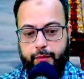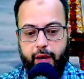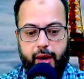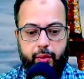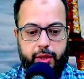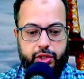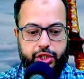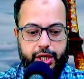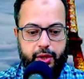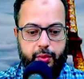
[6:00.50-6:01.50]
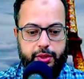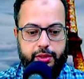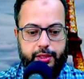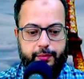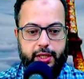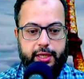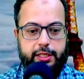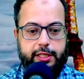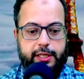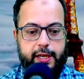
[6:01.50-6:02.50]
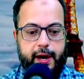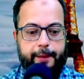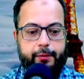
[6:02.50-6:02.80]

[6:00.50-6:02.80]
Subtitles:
Now, I want to share with you something else here